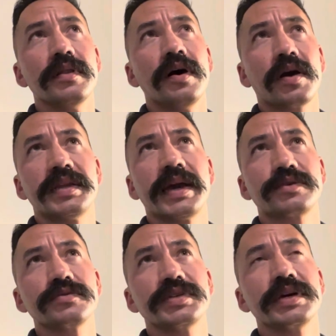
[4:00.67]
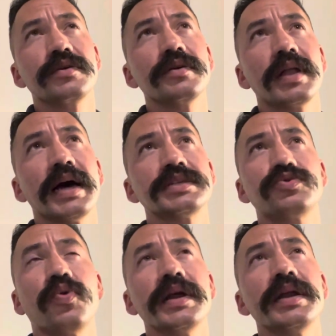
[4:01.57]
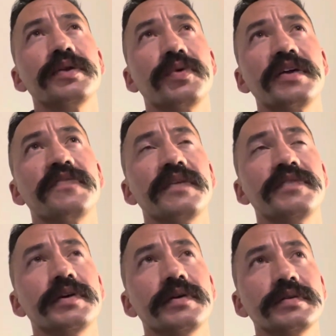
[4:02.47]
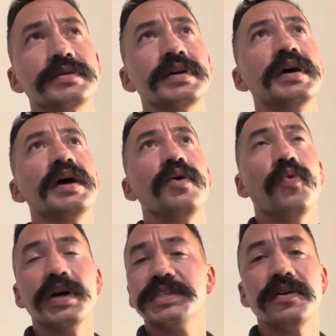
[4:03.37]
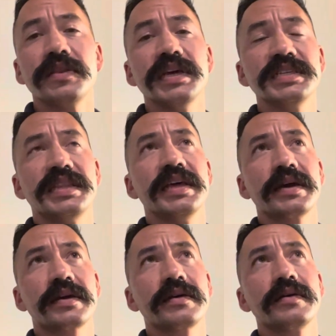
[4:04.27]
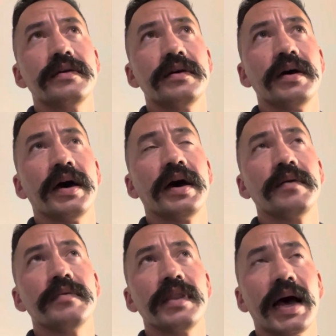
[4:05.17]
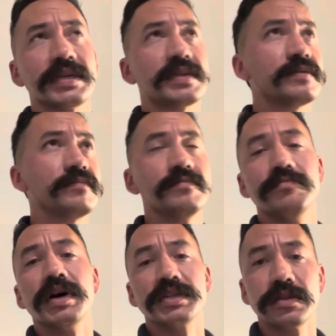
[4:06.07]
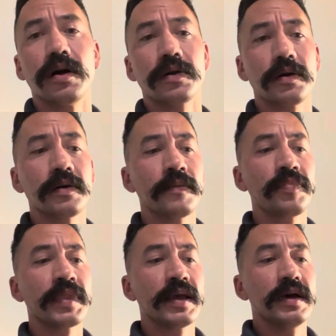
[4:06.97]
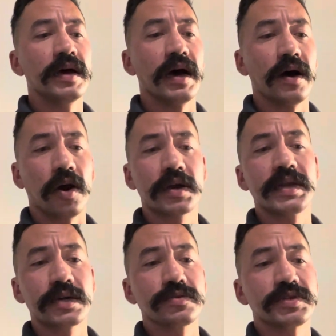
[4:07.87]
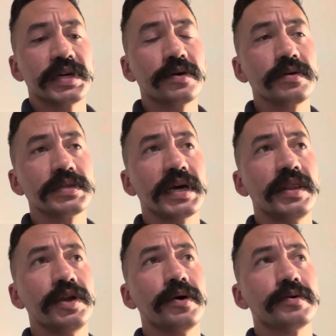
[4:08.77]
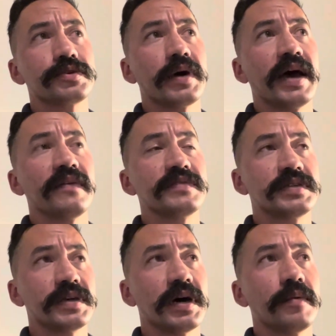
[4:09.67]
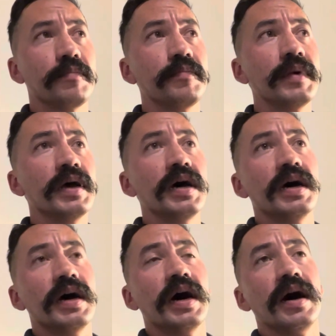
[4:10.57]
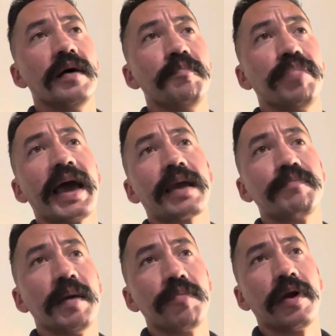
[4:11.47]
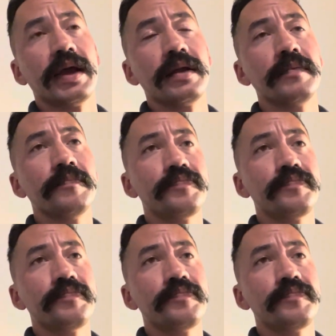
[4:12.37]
architectural shingle lasts 20 to 25 years. Ones that are these thick last much longer. Architectural shingles, and then you also have some black membrane.